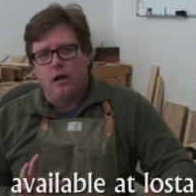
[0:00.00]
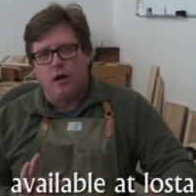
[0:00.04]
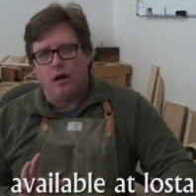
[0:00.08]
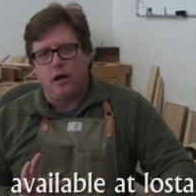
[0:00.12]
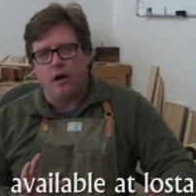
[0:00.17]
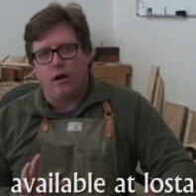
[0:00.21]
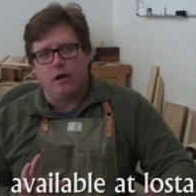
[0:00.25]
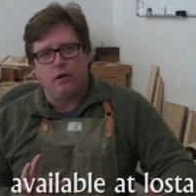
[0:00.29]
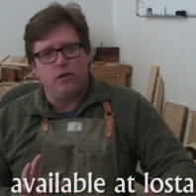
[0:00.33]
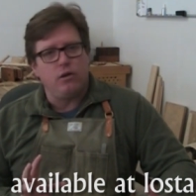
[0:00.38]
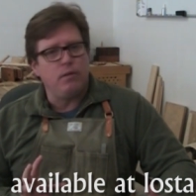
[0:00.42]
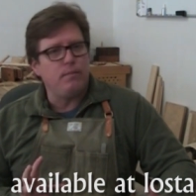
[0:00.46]

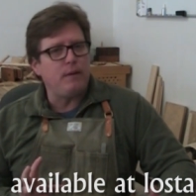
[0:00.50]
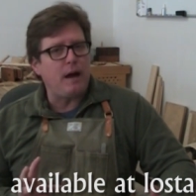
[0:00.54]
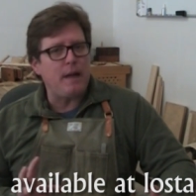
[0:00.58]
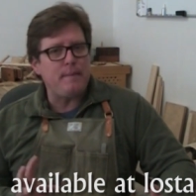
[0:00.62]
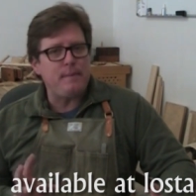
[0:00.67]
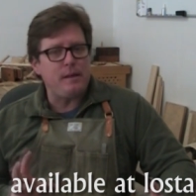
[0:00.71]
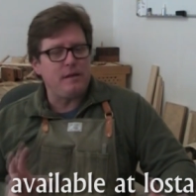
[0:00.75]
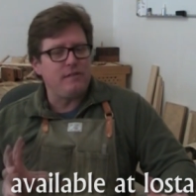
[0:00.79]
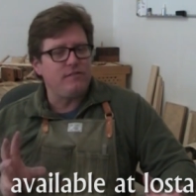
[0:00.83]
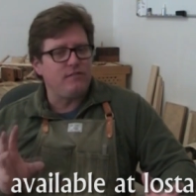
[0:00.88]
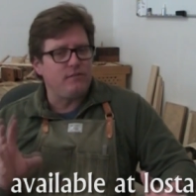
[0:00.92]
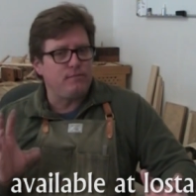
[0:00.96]
Uh, you
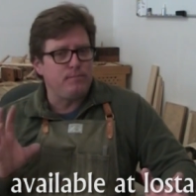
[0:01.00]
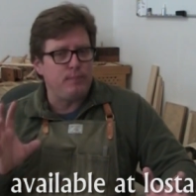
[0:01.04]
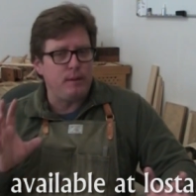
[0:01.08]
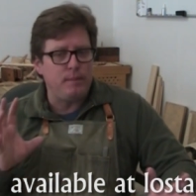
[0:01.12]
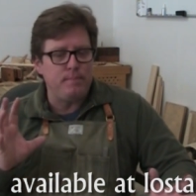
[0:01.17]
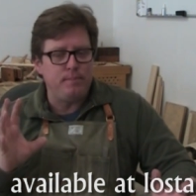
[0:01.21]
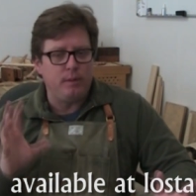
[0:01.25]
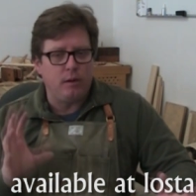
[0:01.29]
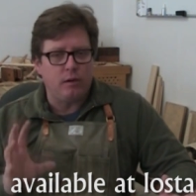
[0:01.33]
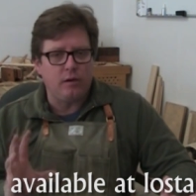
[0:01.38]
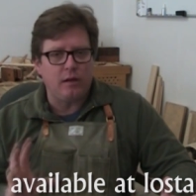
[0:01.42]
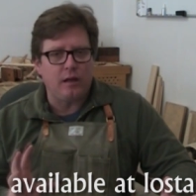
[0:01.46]
might be
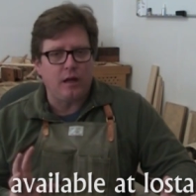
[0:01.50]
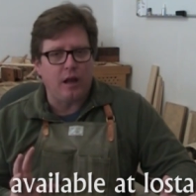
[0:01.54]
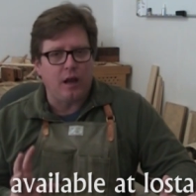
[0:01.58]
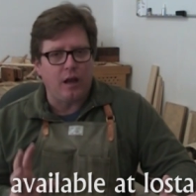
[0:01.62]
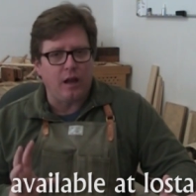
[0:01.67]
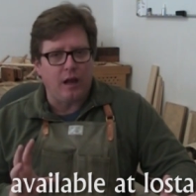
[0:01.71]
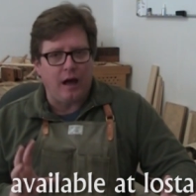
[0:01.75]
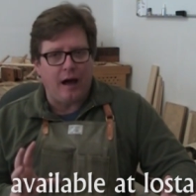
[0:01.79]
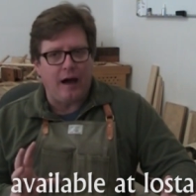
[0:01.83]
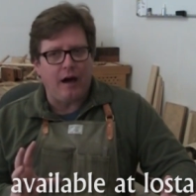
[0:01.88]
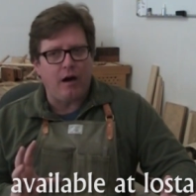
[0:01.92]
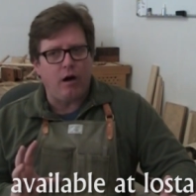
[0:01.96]
been building a
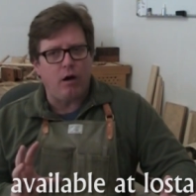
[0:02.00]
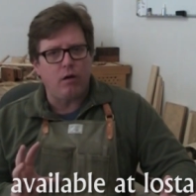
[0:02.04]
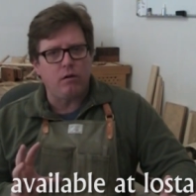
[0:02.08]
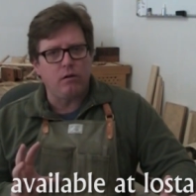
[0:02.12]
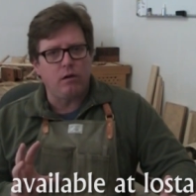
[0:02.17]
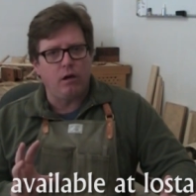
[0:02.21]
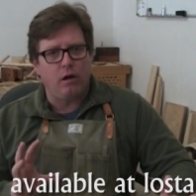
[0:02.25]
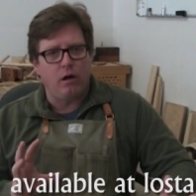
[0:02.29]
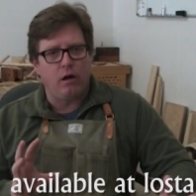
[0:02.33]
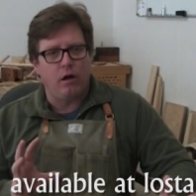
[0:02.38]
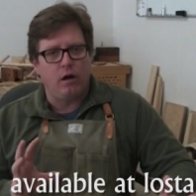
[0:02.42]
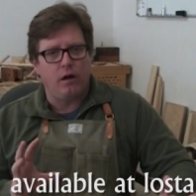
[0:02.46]

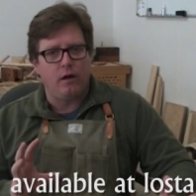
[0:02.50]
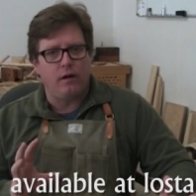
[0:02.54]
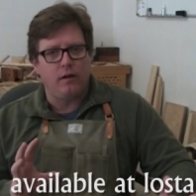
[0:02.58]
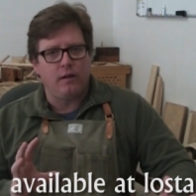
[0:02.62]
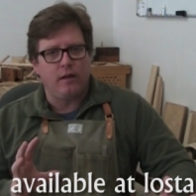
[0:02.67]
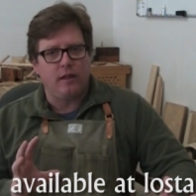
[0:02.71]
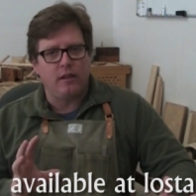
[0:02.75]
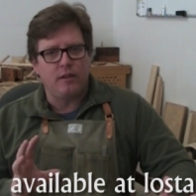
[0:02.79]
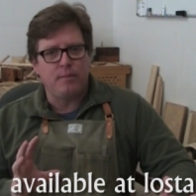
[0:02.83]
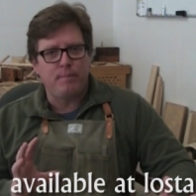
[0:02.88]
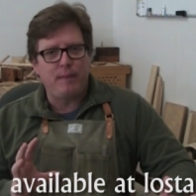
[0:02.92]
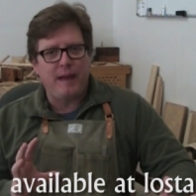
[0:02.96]
lot uh,
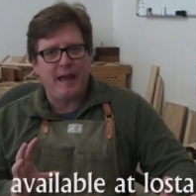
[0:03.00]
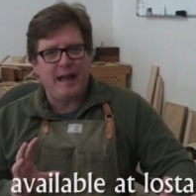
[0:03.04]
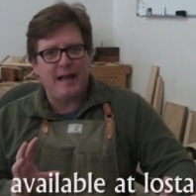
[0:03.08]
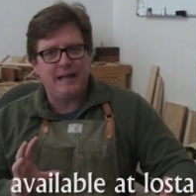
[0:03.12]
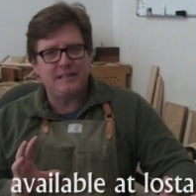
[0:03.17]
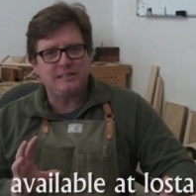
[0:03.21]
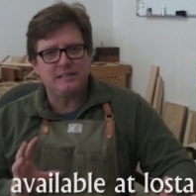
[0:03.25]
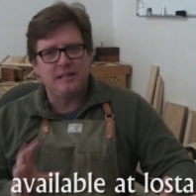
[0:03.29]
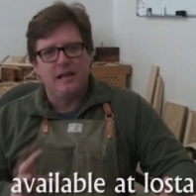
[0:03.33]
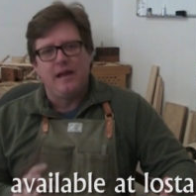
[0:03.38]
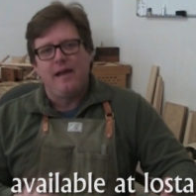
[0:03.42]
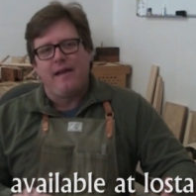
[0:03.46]
in the
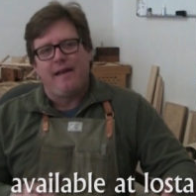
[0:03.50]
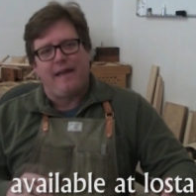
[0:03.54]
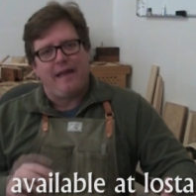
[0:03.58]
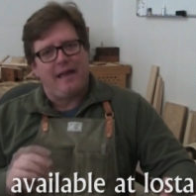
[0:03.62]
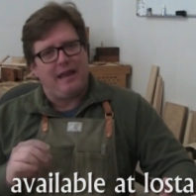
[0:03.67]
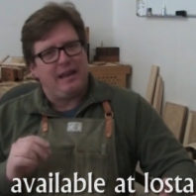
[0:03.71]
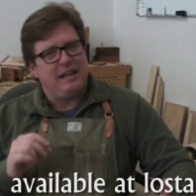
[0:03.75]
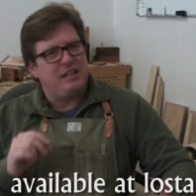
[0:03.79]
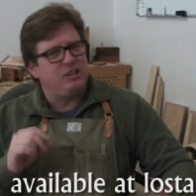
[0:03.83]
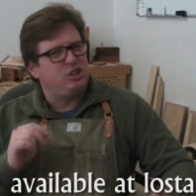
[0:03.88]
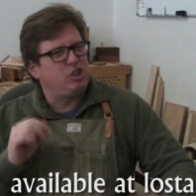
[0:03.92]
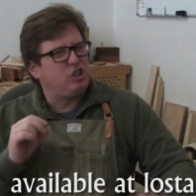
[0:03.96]
past,
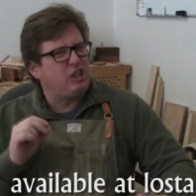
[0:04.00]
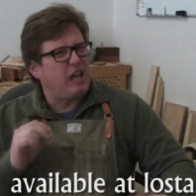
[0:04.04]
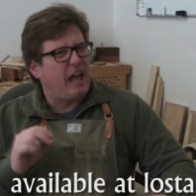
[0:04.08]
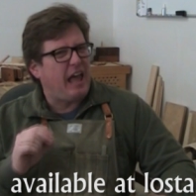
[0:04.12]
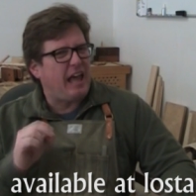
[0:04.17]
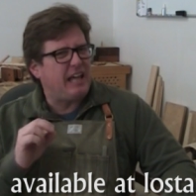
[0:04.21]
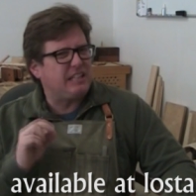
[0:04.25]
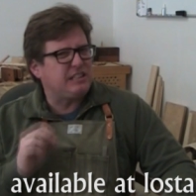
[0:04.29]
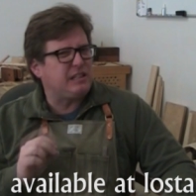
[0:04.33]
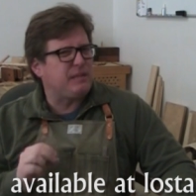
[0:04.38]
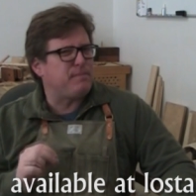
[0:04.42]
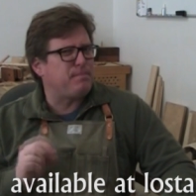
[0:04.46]
and it just
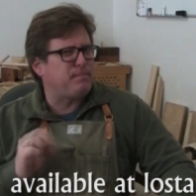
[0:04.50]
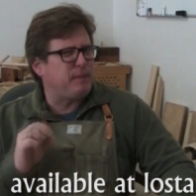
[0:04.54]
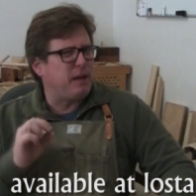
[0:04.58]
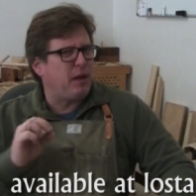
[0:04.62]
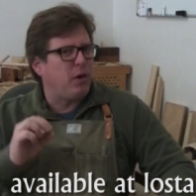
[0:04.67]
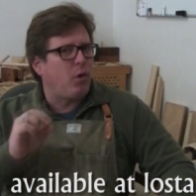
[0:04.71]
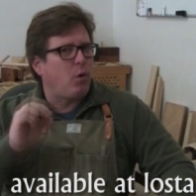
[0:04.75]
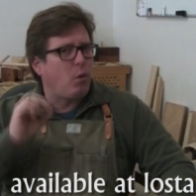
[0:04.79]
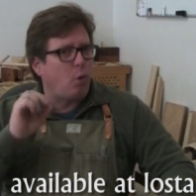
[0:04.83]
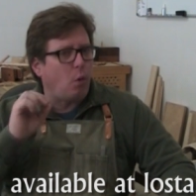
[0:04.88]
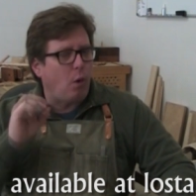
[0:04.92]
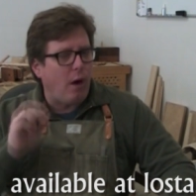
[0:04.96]
hasn't
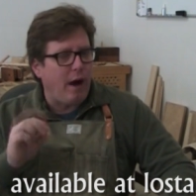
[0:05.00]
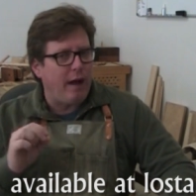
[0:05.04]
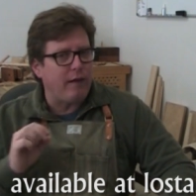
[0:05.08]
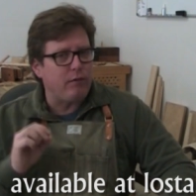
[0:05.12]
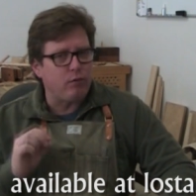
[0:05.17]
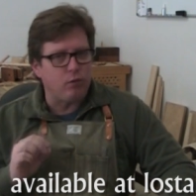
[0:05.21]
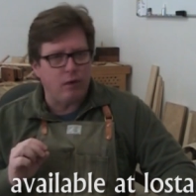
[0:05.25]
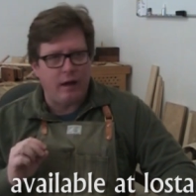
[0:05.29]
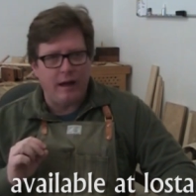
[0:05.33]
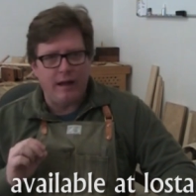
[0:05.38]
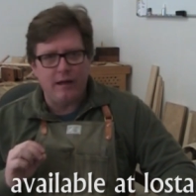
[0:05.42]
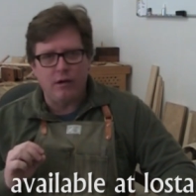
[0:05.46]
been
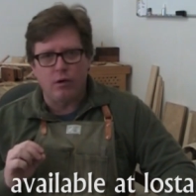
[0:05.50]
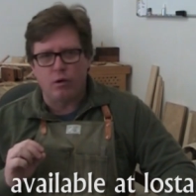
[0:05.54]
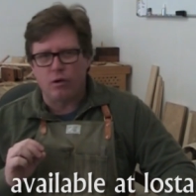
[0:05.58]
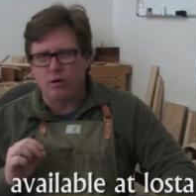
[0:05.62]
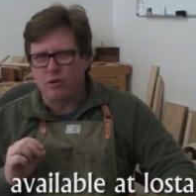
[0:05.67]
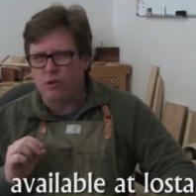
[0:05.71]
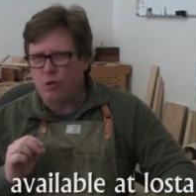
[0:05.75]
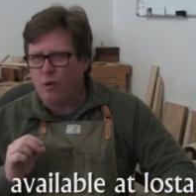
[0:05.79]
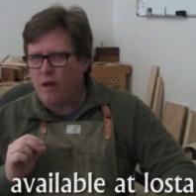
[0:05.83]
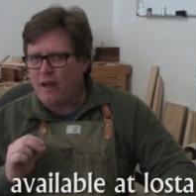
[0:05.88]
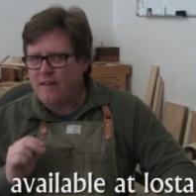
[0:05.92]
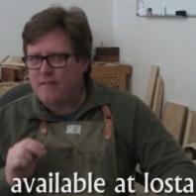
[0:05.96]
quite right, or
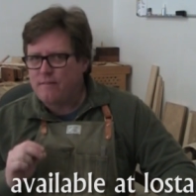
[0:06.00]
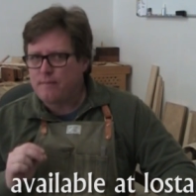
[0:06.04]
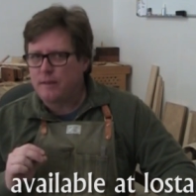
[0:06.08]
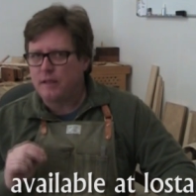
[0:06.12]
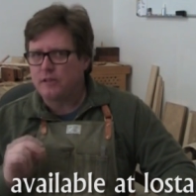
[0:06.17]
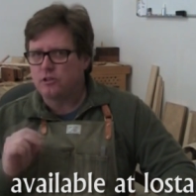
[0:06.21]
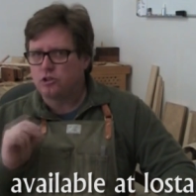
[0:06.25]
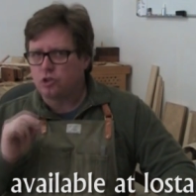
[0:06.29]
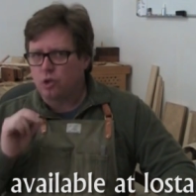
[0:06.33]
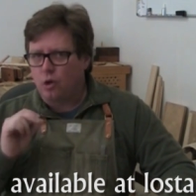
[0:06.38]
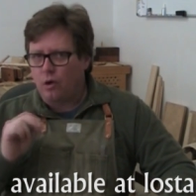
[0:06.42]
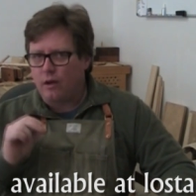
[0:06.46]
you haven't
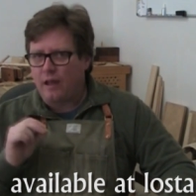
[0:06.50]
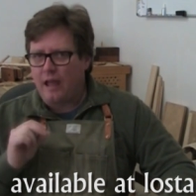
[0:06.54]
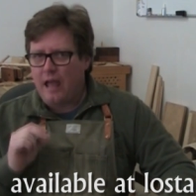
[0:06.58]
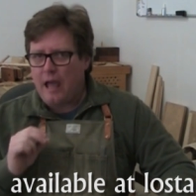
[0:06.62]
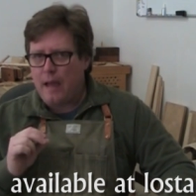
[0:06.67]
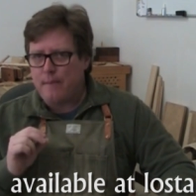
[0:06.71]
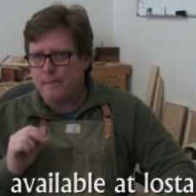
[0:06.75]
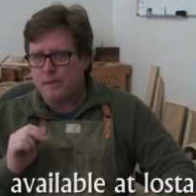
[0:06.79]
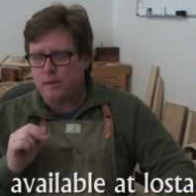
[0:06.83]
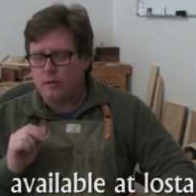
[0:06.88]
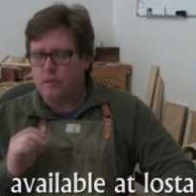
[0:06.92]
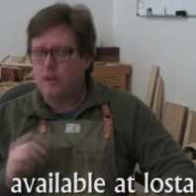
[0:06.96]
been totally
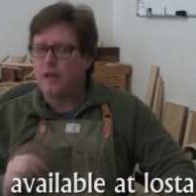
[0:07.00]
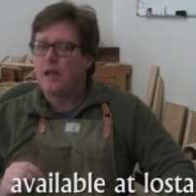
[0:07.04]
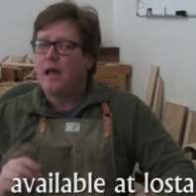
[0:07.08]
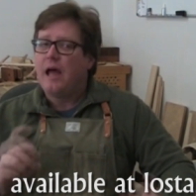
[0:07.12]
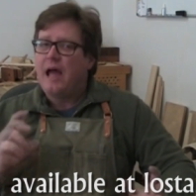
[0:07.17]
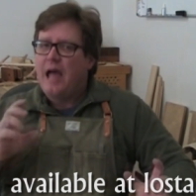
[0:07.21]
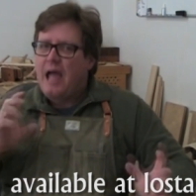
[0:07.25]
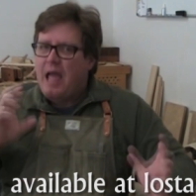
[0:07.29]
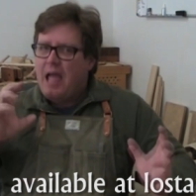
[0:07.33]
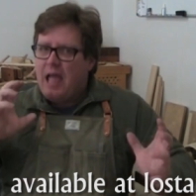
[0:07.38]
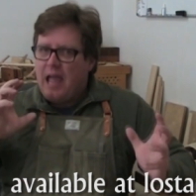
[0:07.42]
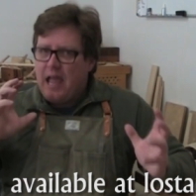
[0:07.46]
happy to it.